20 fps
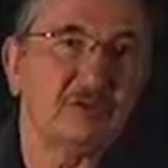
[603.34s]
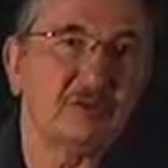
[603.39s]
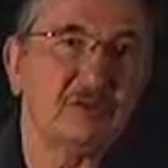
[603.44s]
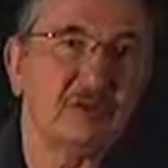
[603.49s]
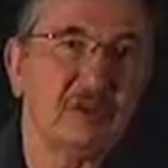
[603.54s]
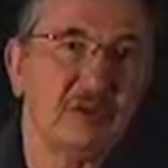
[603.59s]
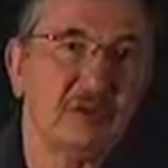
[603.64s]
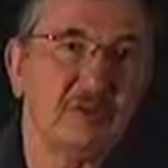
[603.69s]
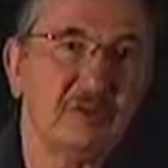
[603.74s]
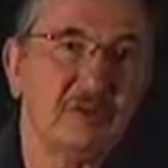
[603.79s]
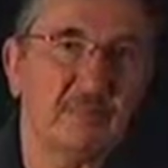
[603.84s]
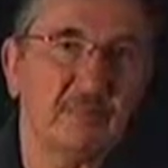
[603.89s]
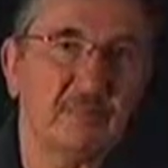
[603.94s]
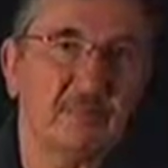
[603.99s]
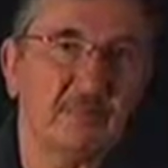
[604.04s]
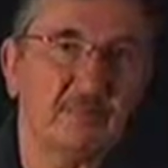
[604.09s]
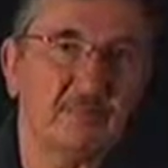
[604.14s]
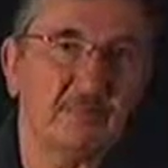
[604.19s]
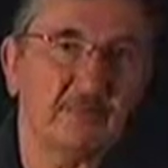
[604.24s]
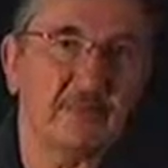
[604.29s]
you know the
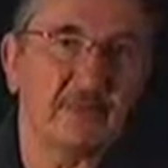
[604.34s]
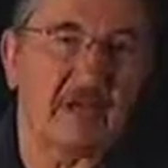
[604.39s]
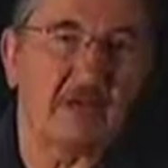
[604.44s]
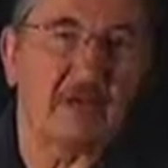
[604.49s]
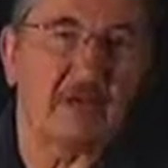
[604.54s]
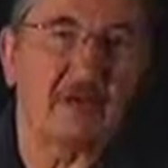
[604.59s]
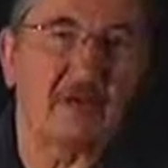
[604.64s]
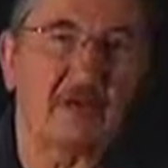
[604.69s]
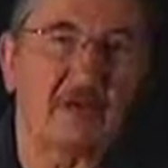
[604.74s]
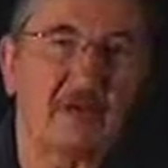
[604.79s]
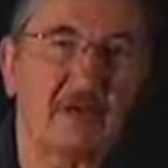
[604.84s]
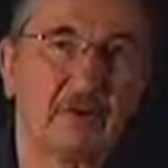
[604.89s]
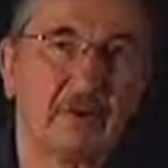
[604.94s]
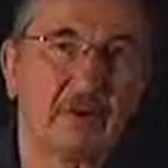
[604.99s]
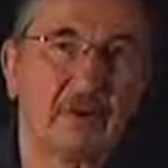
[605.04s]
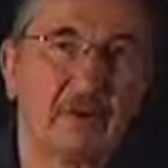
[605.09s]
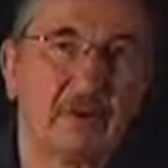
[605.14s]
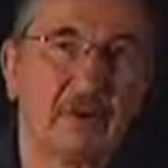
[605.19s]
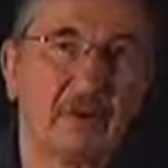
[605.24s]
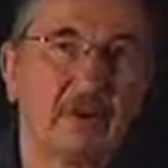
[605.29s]
pH of that water?
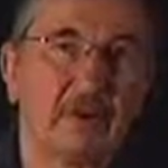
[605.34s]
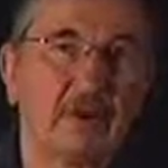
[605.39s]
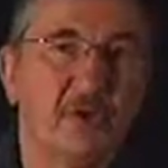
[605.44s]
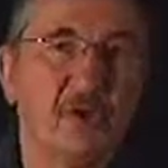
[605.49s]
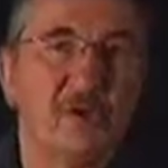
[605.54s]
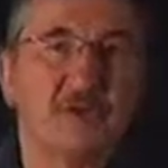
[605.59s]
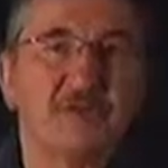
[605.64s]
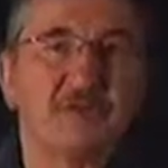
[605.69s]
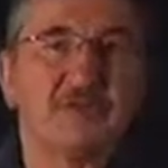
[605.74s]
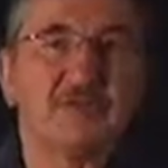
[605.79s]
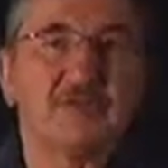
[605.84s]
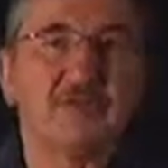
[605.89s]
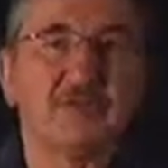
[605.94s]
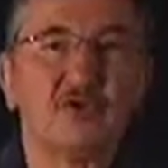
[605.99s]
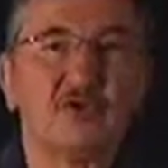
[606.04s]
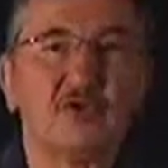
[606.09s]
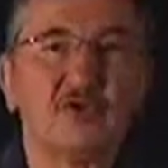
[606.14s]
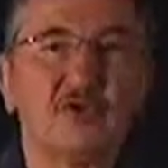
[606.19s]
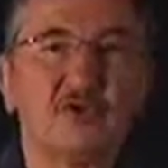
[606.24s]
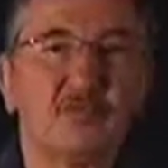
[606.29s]
Don't
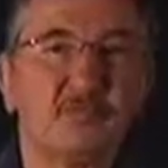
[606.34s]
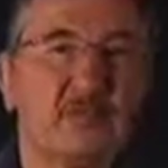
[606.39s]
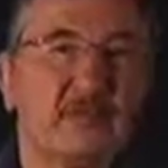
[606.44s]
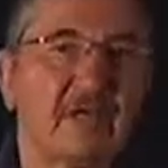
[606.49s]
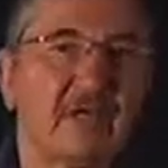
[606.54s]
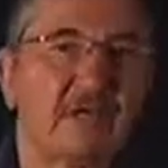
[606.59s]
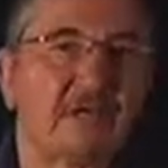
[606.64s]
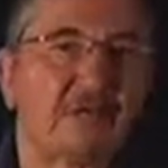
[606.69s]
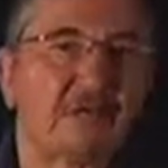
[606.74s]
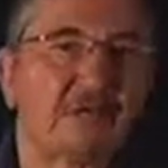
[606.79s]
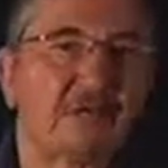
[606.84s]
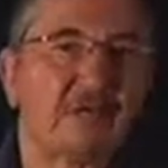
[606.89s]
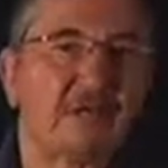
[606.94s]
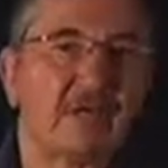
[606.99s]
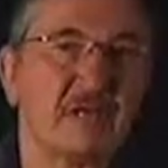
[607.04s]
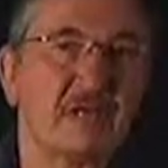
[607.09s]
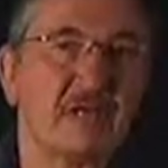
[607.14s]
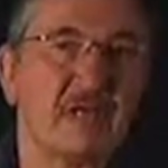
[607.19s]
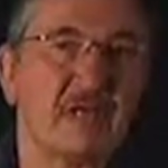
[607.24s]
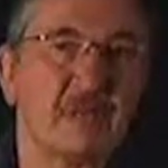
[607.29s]
assume that because you
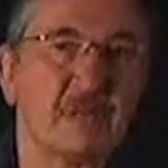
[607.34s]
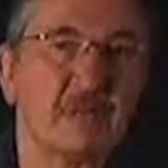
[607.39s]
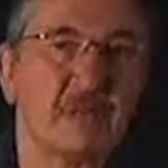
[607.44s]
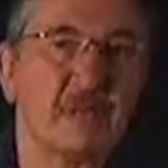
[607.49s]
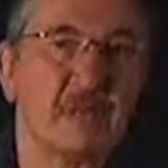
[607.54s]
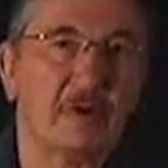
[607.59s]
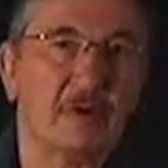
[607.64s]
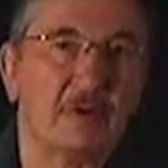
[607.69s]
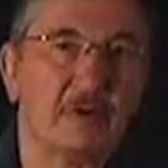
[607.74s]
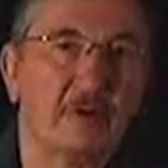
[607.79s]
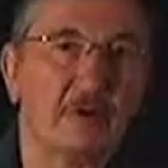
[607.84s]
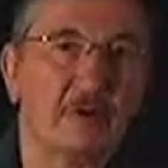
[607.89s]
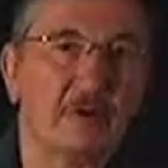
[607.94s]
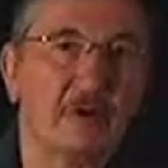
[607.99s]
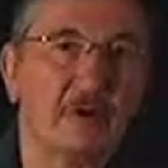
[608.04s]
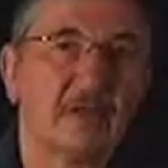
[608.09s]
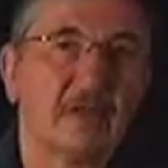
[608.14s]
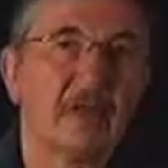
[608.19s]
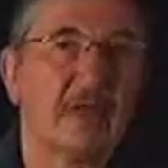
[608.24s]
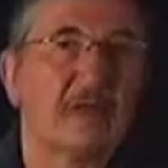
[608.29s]
drink that water
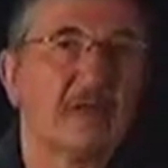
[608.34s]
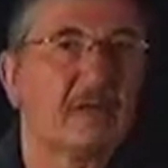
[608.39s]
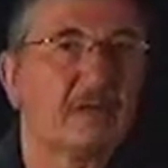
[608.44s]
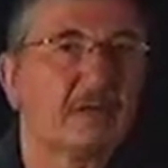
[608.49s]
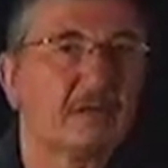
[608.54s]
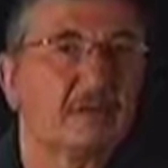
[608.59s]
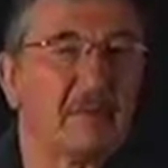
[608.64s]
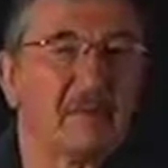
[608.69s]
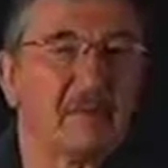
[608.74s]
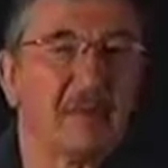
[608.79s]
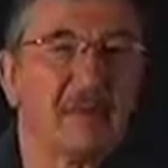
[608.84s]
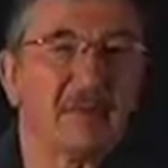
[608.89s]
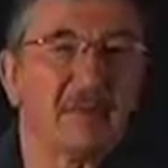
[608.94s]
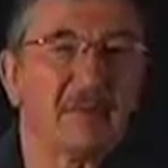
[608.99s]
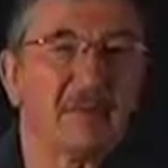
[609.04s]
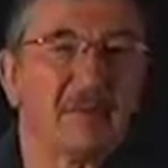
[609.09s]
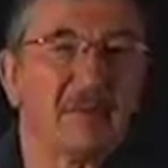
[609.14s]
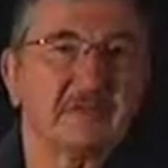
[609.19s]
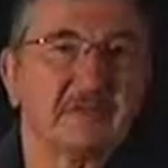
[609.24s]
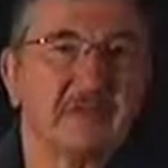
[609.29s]
coming out of
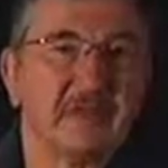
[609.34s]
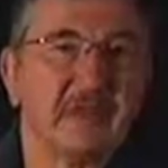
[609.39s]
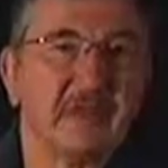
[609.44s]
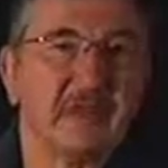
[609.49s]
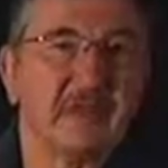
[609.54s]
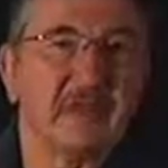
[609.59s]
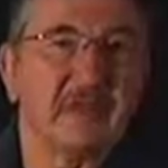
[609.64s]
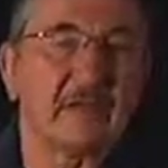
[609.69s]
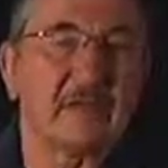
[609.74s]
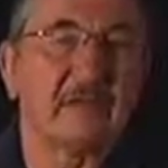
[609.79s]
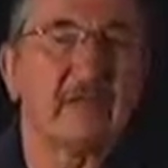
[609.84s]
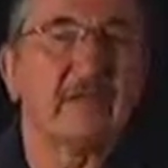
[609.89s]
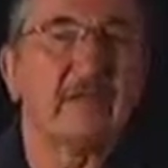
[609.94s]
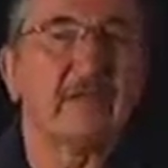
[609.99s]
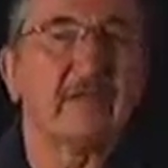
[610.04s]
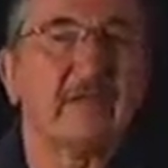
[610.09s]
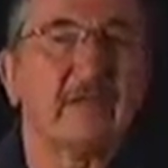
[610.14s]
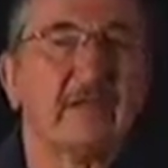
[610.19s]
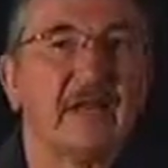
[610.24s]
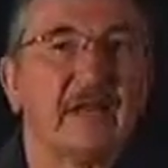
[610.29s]
the spigot
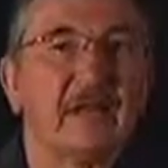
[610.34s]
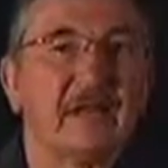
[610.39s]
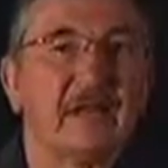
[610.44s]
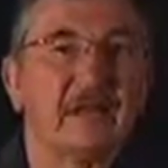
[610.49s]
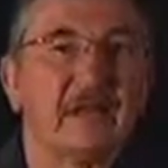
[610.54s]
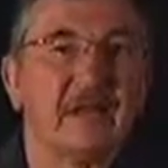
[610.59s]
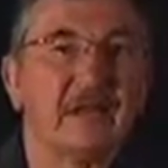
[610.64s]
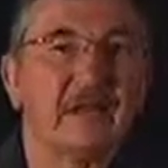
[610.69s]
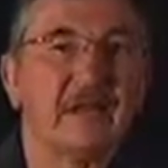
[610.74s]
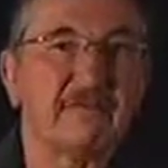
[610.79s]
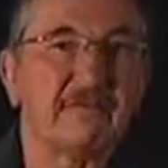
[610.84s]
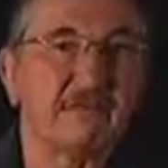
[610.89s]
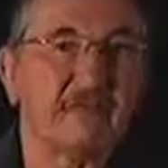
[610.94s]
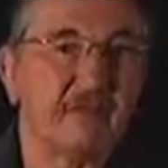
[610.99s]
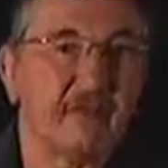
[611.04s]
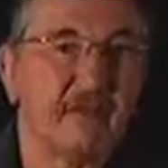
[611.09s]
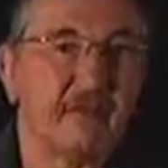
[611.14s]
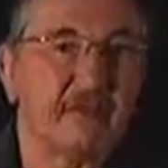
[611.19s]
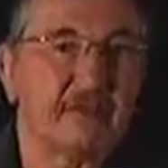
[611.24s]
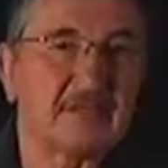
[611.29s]
that it's safe for
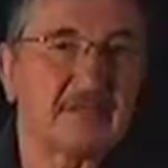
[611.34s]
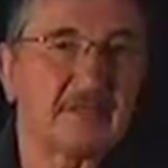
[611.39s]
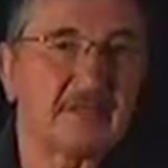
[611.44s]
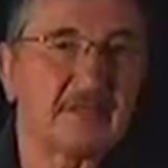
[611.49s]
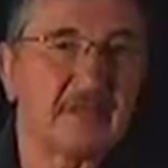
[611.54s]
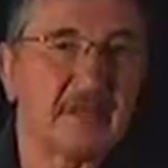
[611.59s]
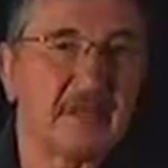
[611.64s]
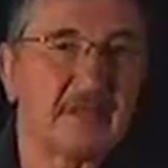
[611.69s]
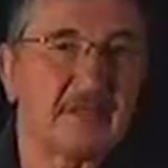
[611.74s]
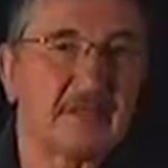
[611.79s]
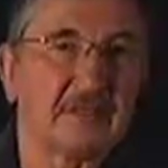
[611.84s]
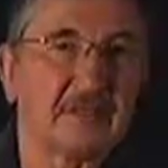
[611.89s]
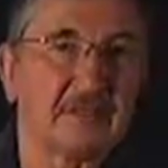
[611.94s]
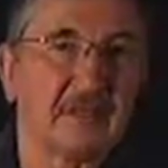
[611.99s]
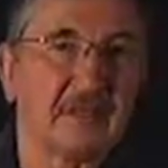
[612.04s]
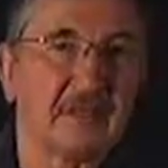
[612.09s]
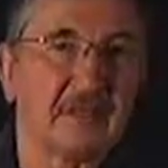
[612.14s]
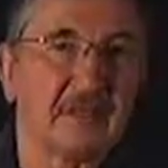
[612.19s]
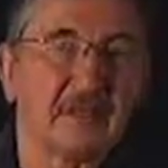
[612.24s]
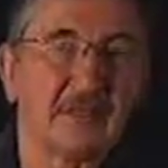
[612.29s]
your pesticides.
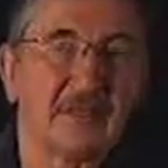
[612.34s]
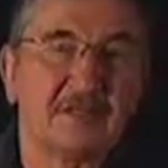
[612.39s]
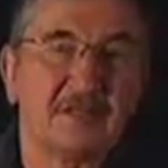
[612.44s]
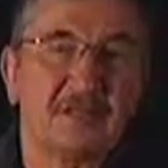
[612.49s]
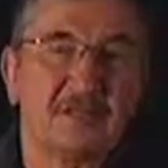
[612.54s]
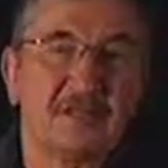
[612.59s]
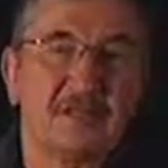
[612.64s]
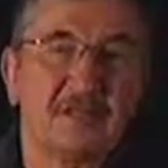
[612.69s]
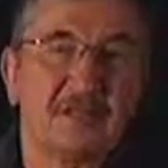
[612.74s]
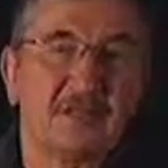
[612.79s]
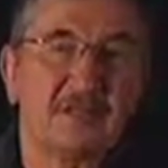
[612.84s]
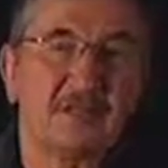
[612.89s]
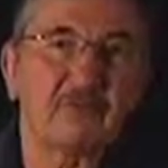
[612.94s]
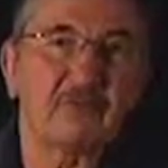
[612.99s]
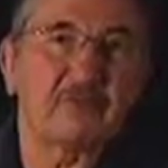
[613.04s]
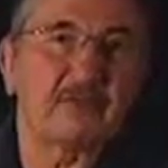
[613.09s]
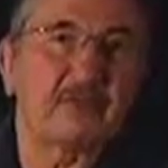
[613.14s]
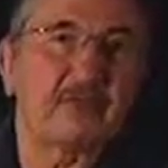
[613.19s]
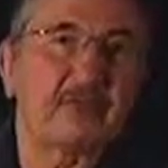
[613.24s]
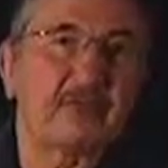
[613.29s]
It's two
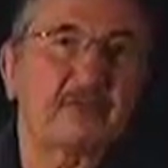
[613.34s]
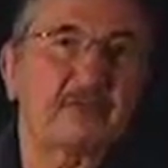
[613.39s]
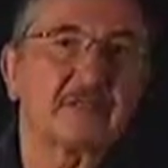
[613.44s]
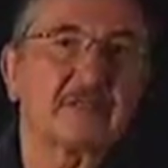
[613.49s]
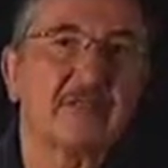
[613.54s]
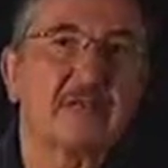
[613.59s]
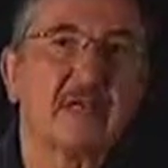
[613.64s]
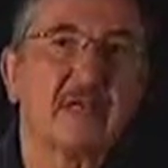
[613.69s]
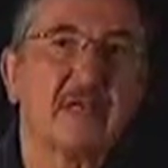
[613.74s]
different things.